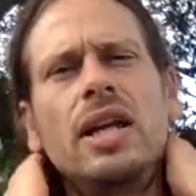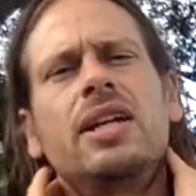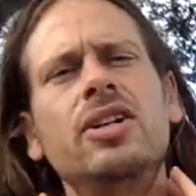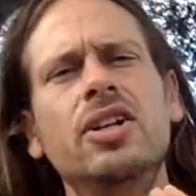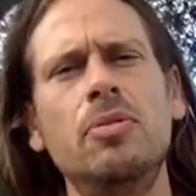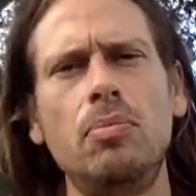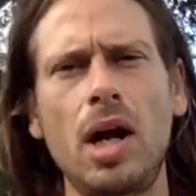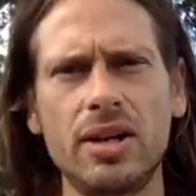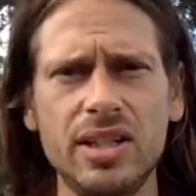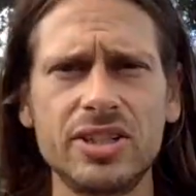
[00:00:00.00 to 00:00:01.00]
like your
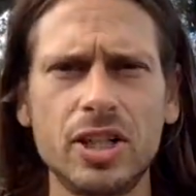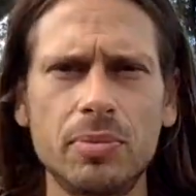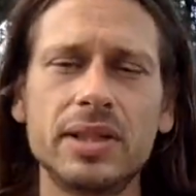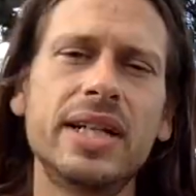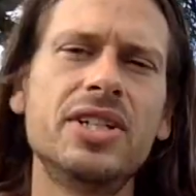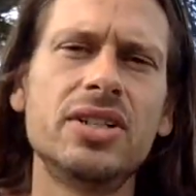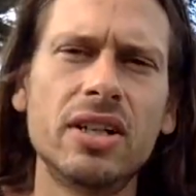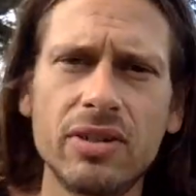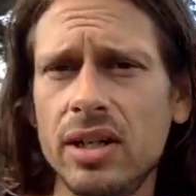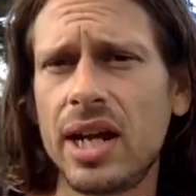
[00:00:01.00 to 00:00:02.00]
modern
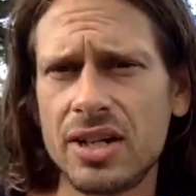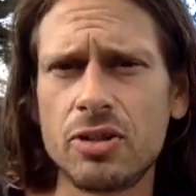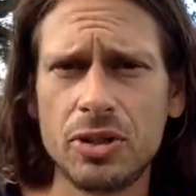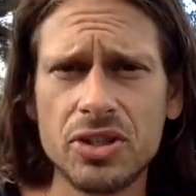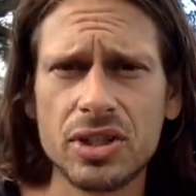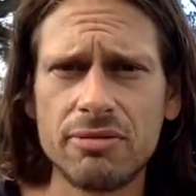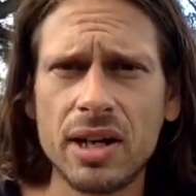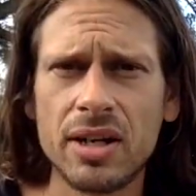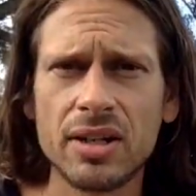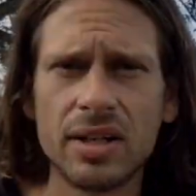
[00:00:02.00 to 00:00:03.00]
interpretation of it, and you'll usually
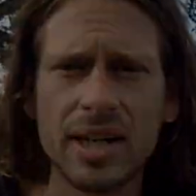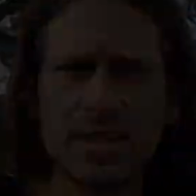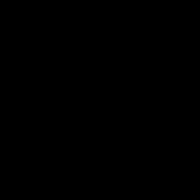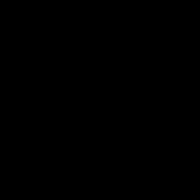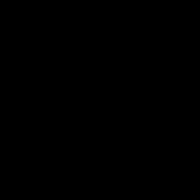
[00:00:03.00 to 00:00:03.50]
find a good answer.